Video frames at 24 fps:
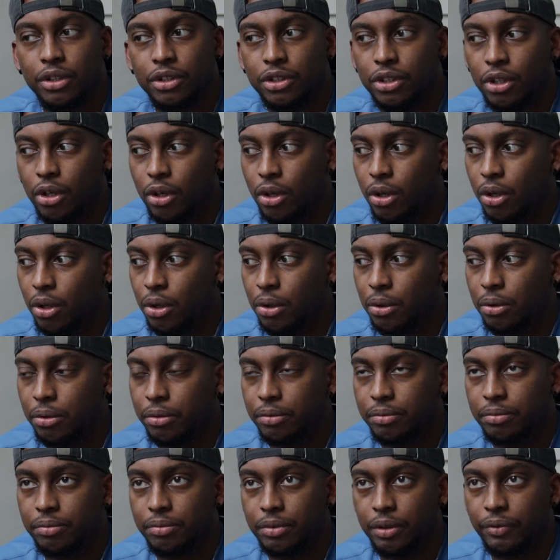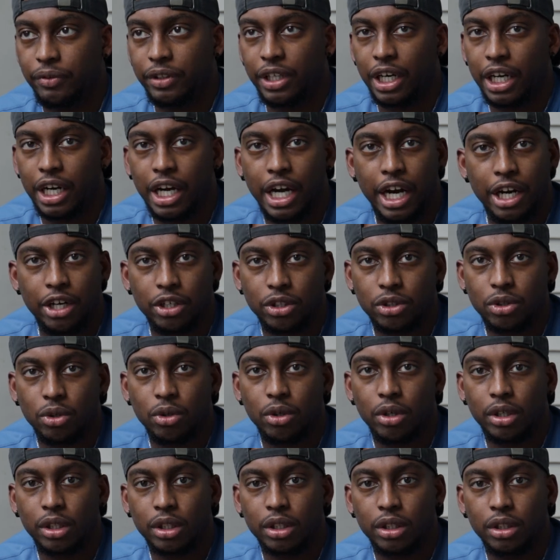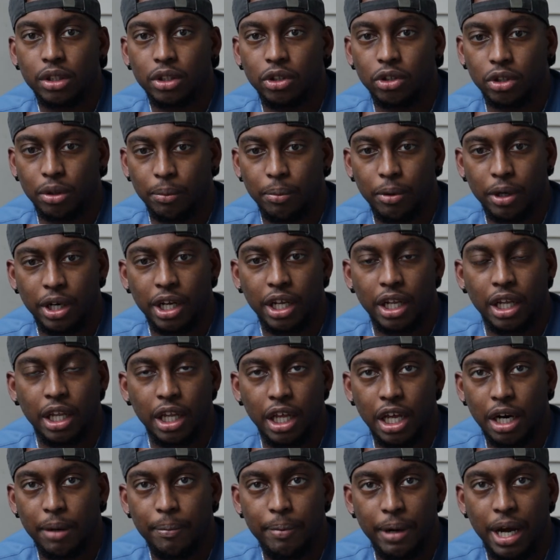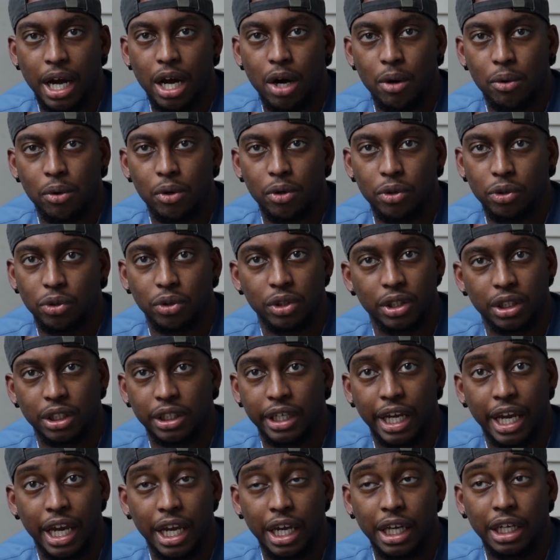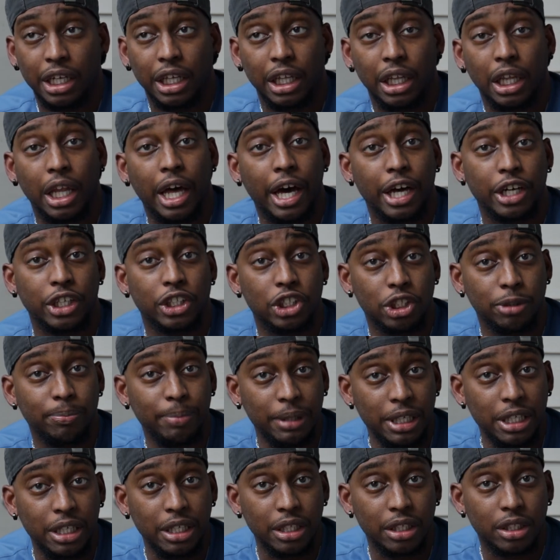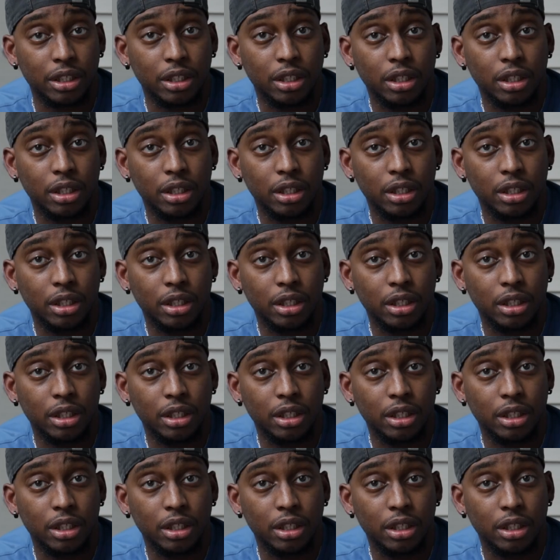So if you got a higher torque, you can put out a lot of power, you can gain a lot of speed.